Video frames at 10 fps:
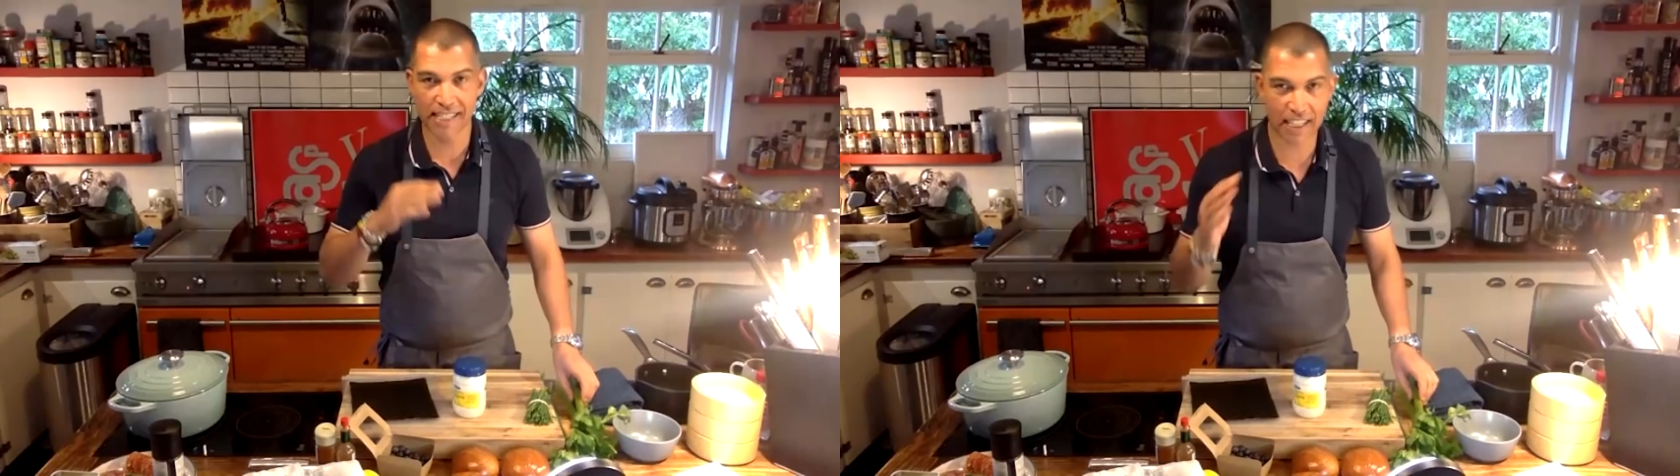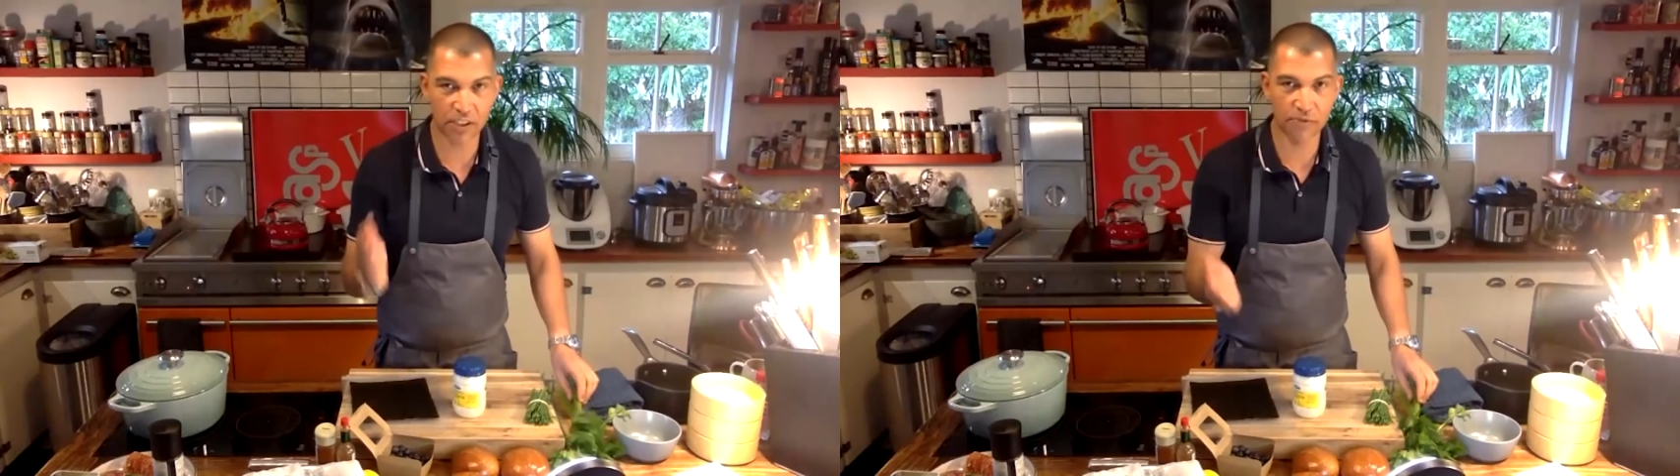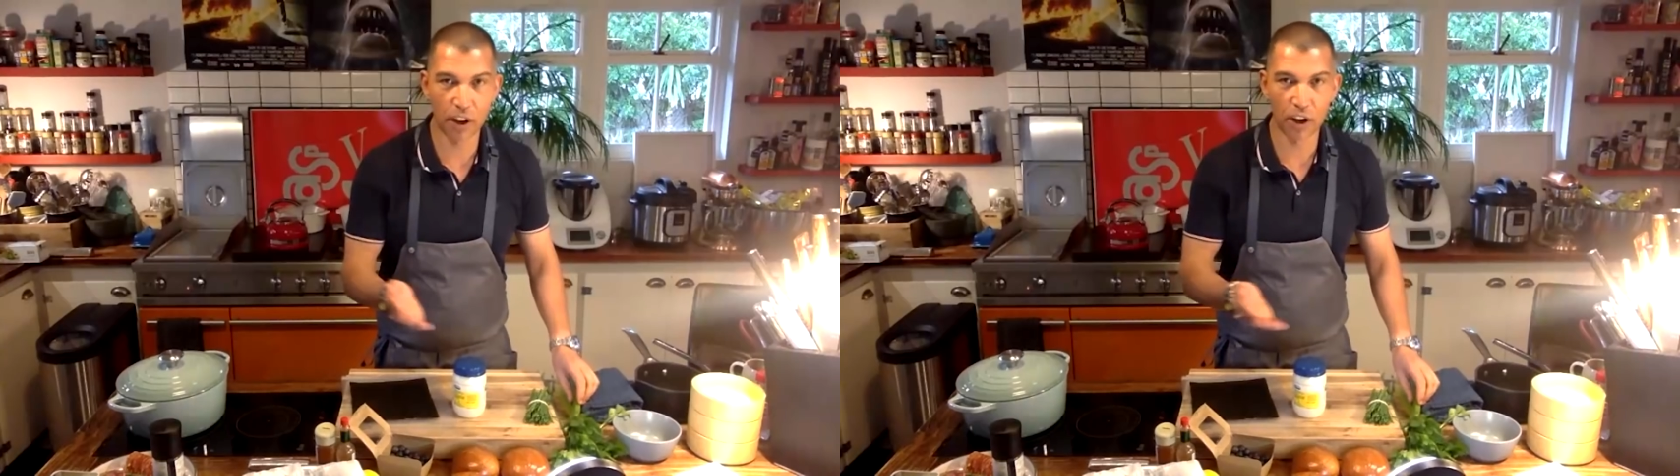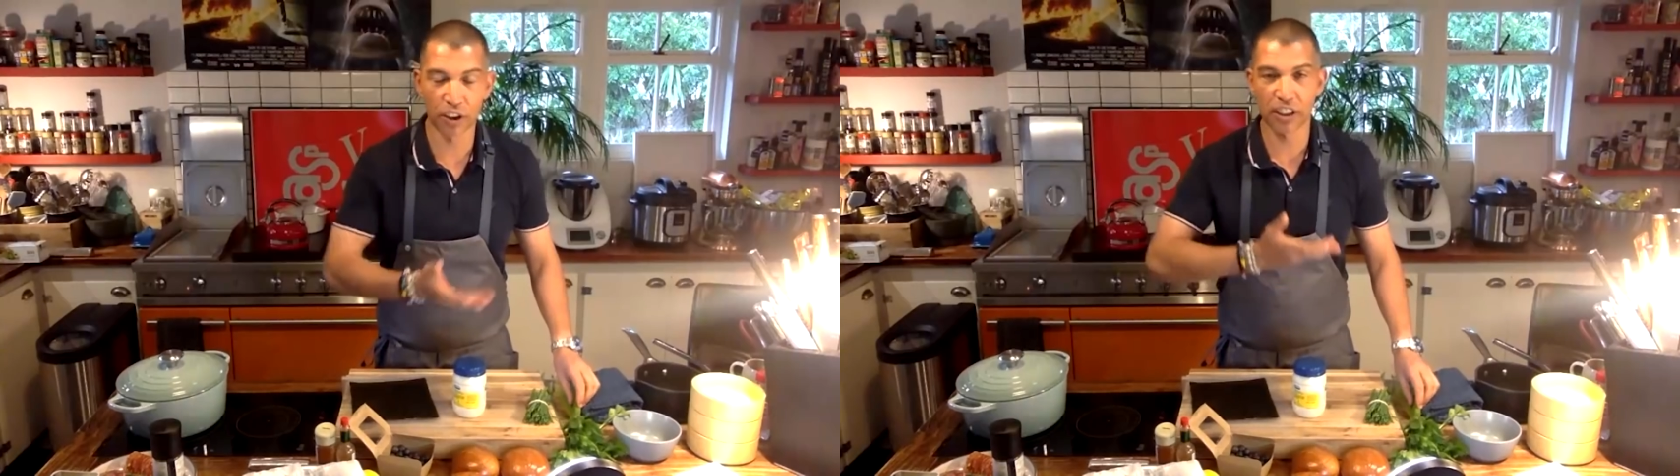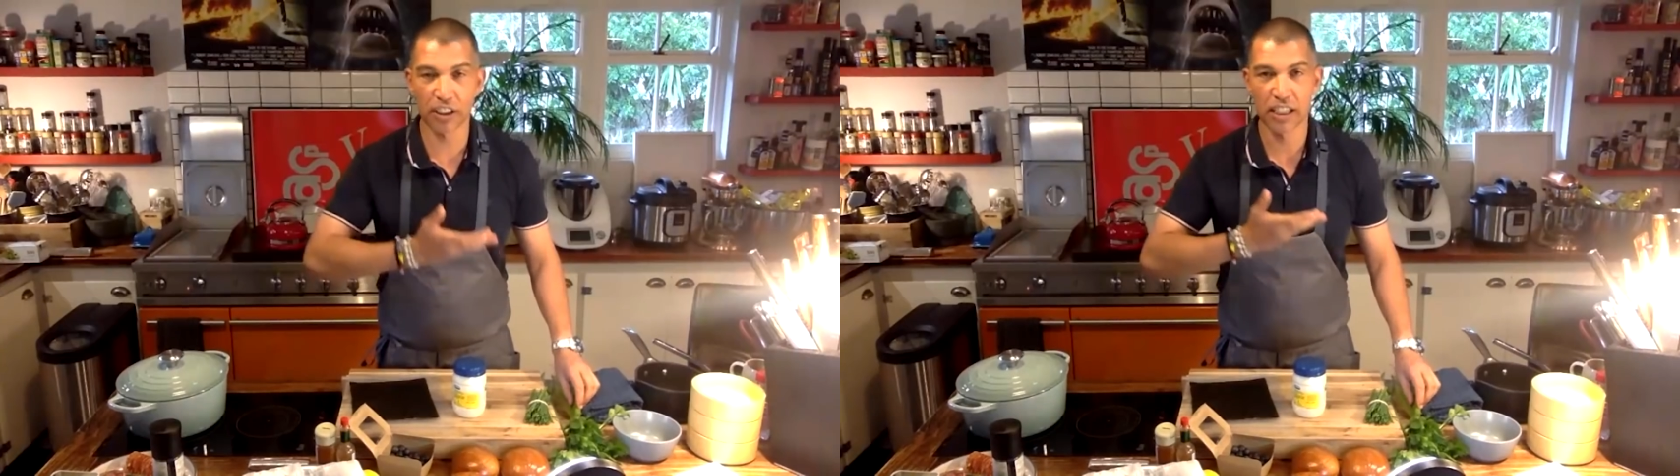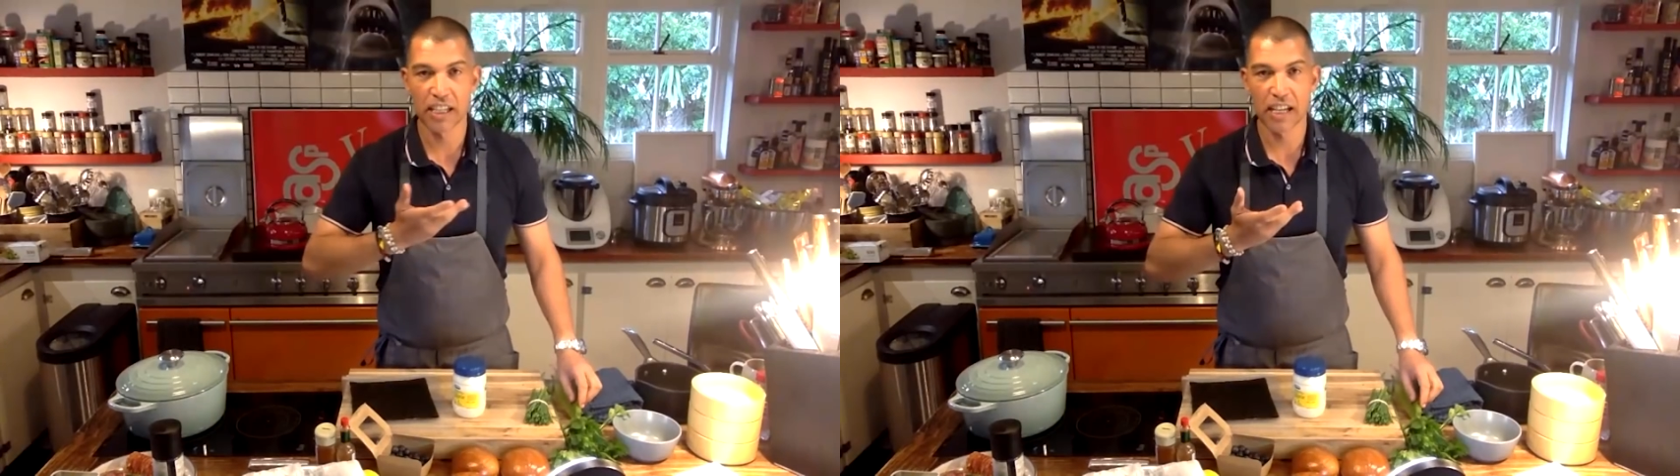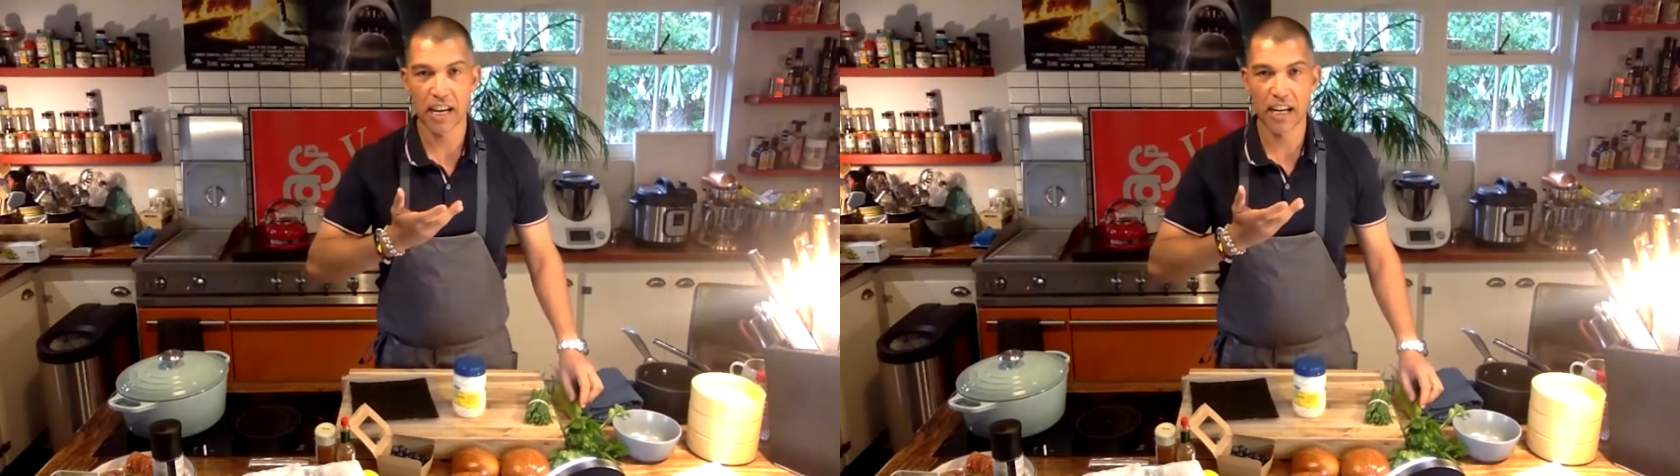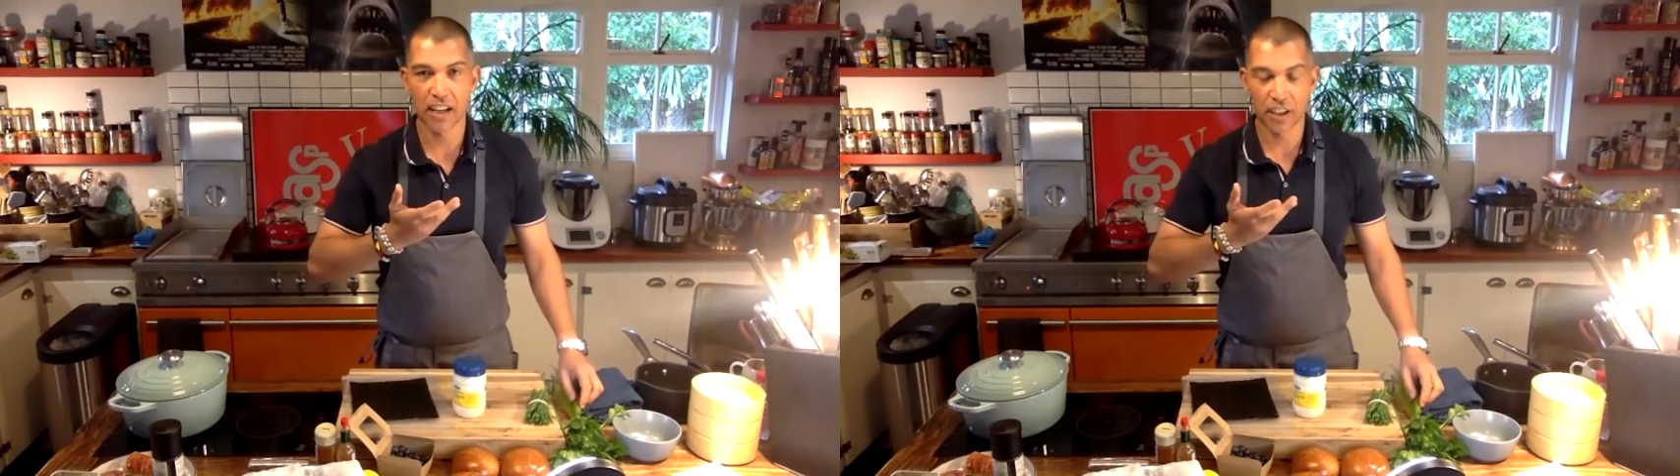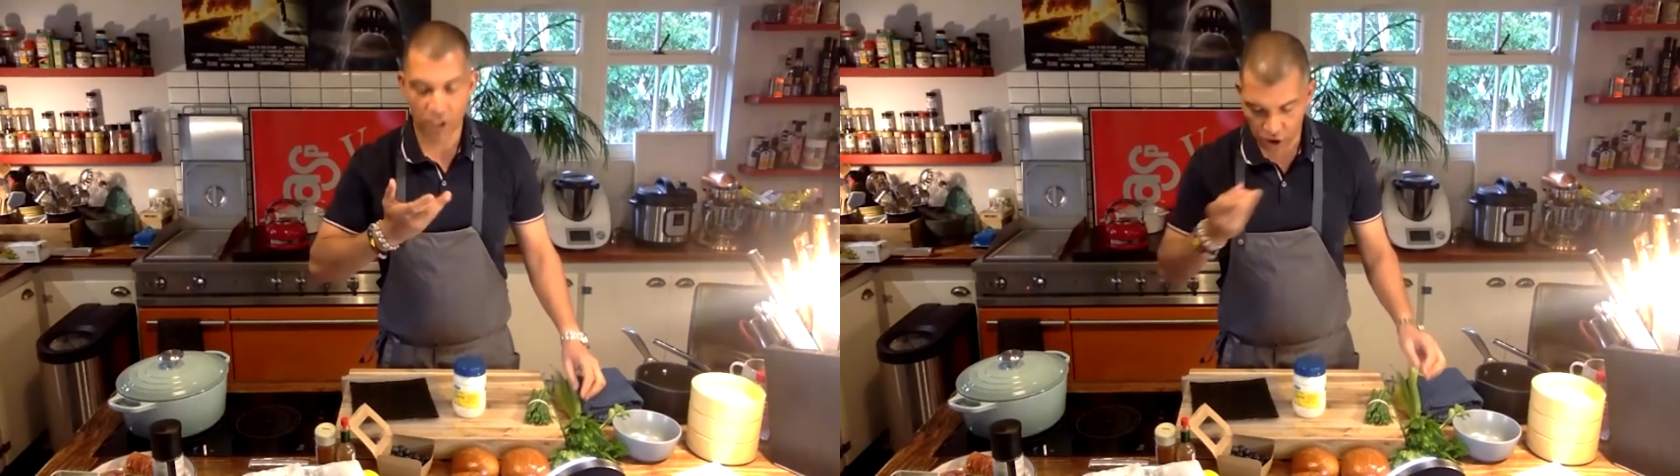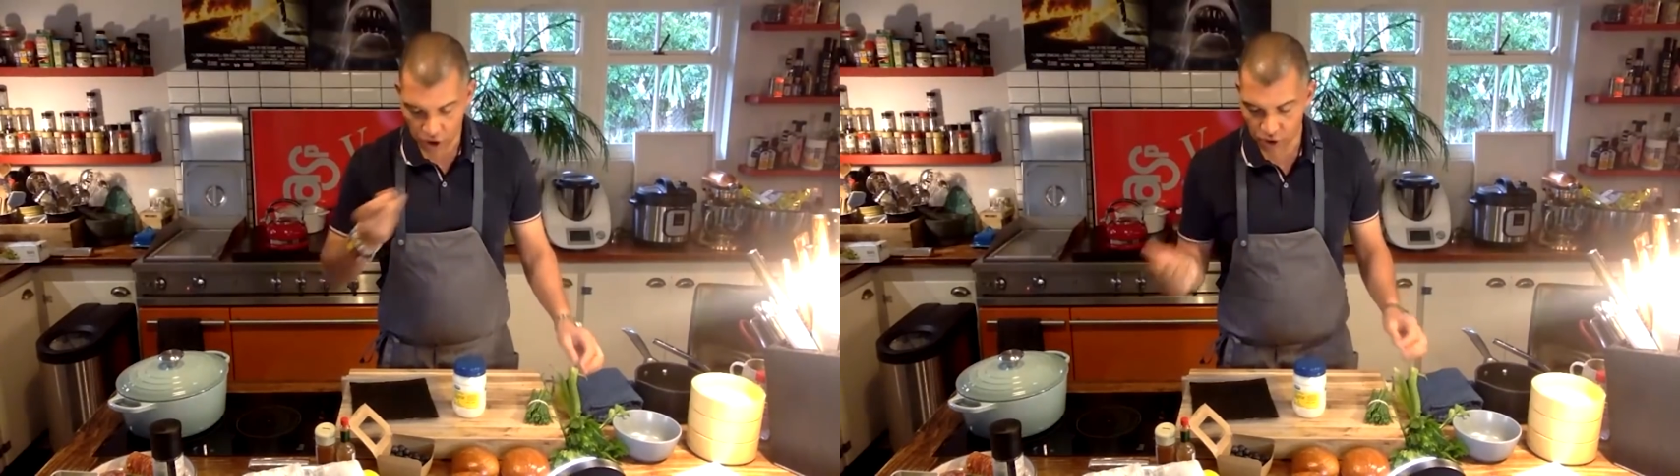Then it's folded
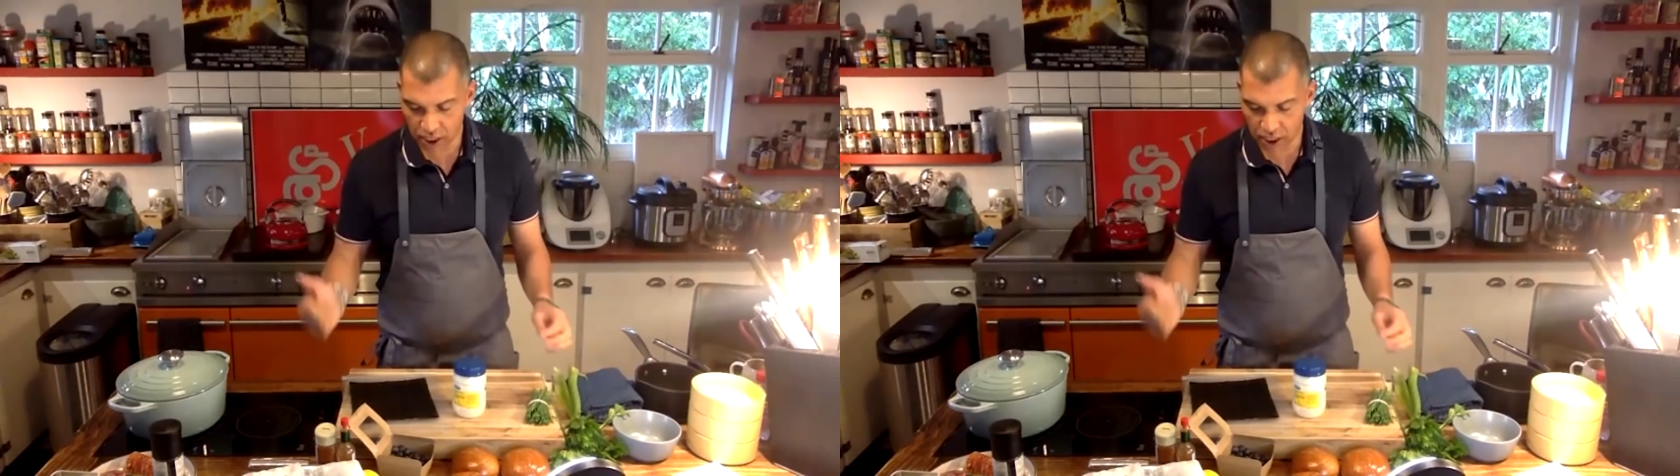through